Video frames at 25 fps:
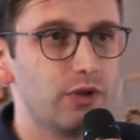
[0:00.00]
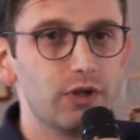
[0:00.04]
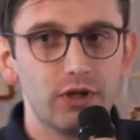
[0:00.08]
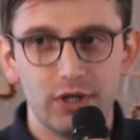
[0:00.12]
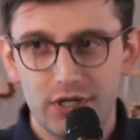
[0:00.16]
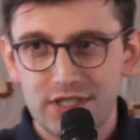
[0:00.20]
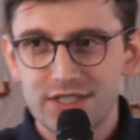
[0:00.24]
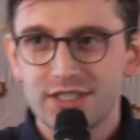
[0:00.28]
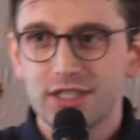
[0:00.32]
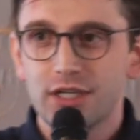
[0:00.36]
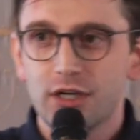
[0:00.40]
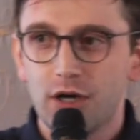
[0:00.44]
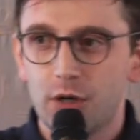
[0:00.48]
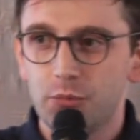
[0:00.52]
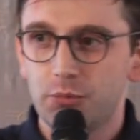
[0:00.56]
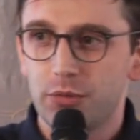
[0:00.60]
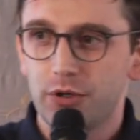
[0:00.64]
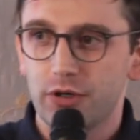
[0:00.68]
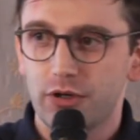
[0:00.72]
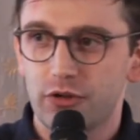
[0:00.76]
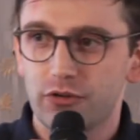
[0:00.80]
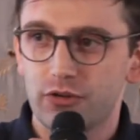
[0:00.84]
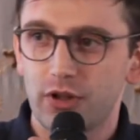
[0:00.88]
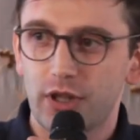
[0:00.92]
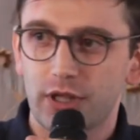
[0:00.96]
the leasing
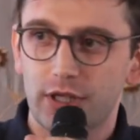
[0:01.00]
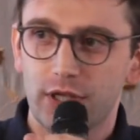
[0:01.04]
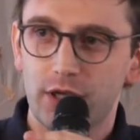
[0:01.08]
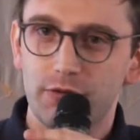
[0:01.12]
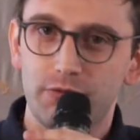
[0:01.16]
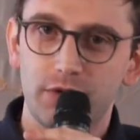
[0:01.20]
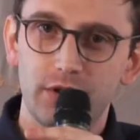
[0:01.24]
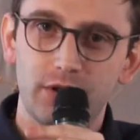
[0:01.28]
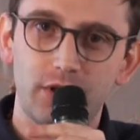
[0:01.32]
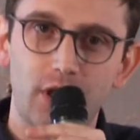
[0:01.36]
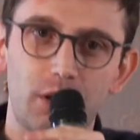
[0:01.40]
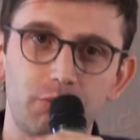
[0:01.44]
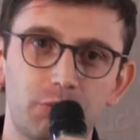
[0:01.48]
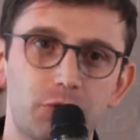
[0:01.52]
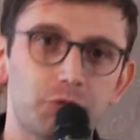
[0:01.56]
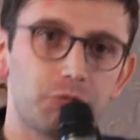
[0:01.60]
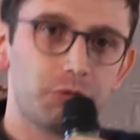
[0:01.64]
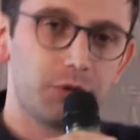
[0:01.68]
companies, giving them the